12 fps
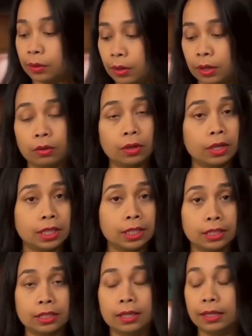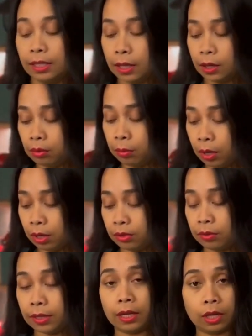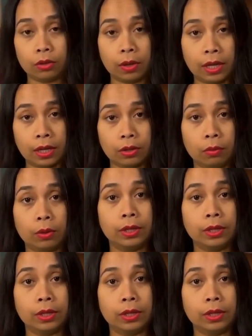really easily see on the balls when they are ready.